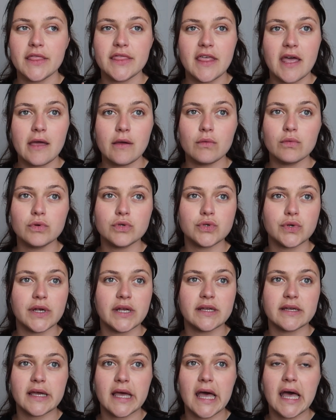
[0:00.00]
They will
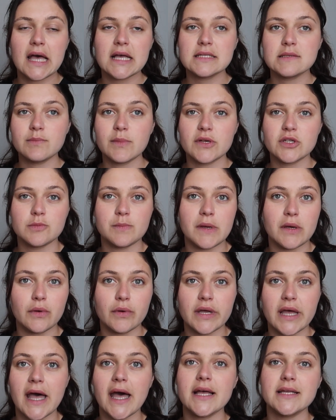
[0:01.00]
drink as much
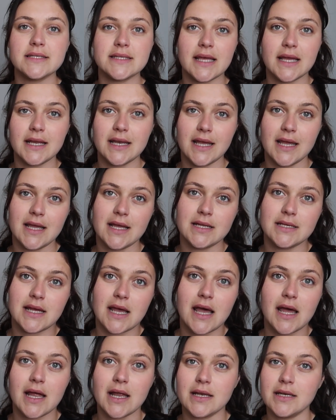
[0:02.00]
milk as they need,
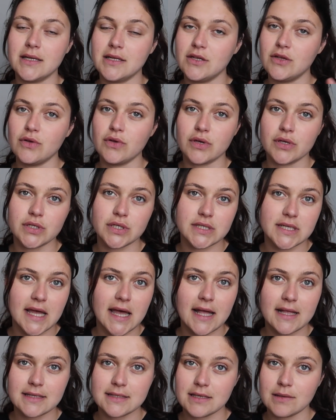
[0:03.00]
and you can just
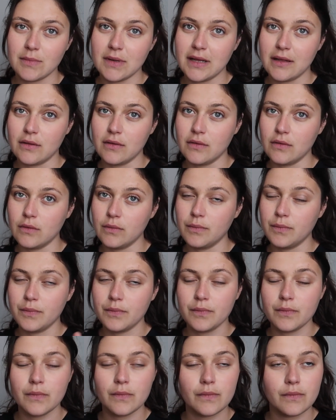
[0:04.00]
add some little
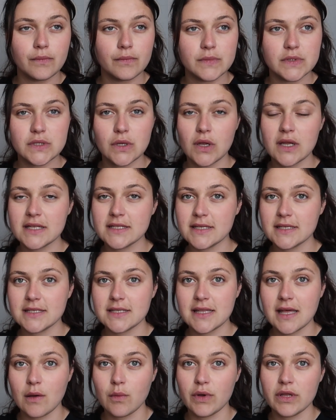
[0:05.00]
solids
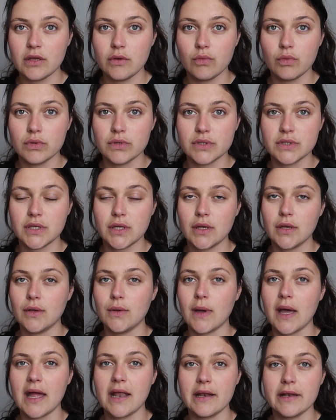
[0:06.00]
into that when you want
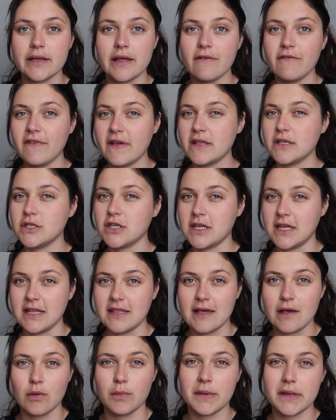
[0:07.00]
to and eventually
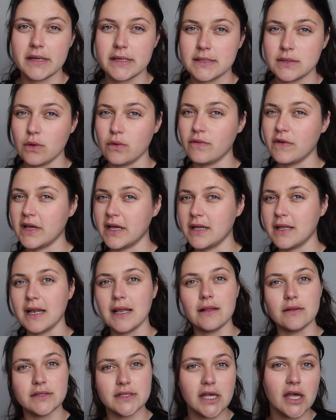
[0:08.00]
there'll be sort of like a
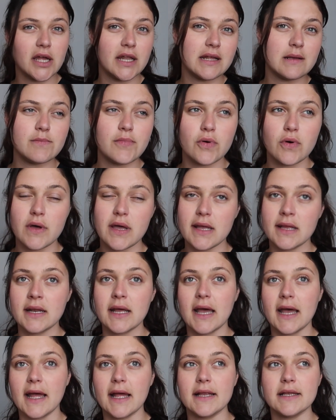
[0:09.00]
little turning point
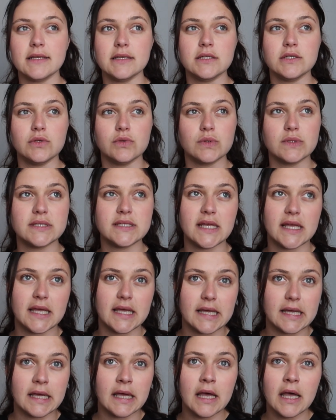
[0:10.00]
and you'll
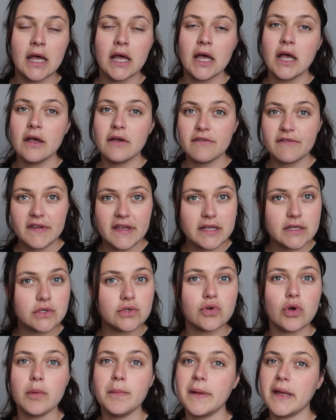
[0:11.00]
see feeds
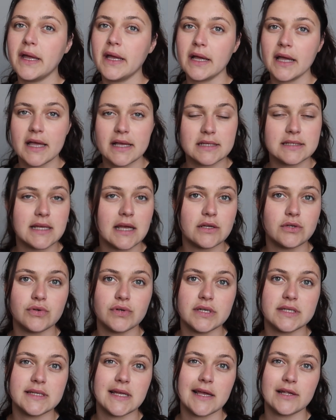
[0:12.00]
dropping
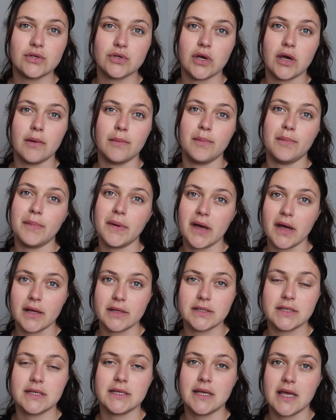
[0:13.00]
etc etc
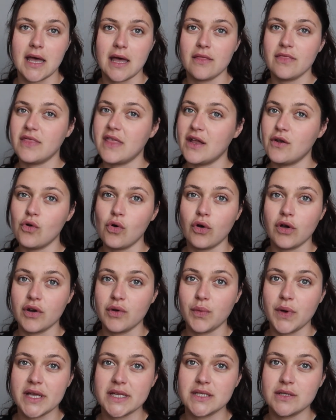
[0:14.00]
but yeah they're not going
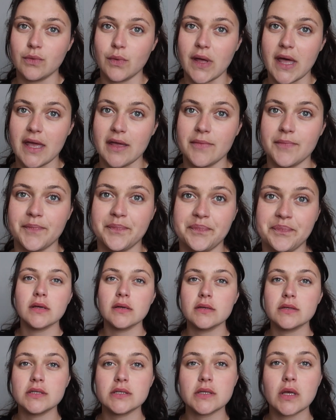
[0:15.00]
to waste away
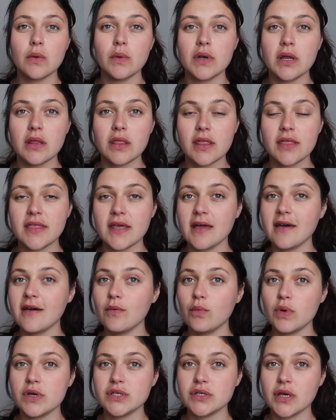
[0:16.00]
so another thing i
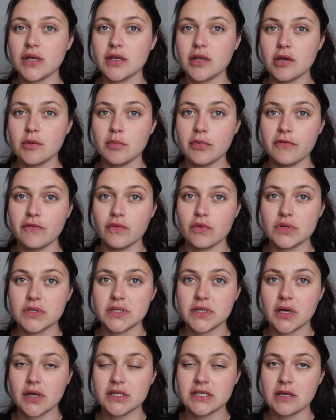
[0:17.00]
wish i'd known before
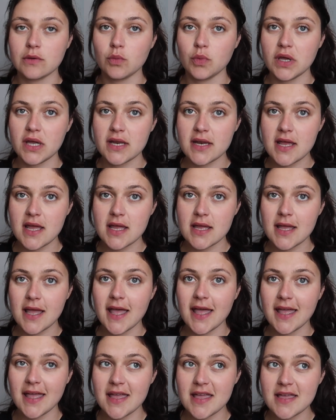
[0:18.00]
starting
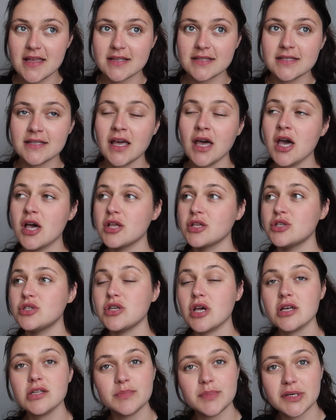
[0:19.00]
weaning is just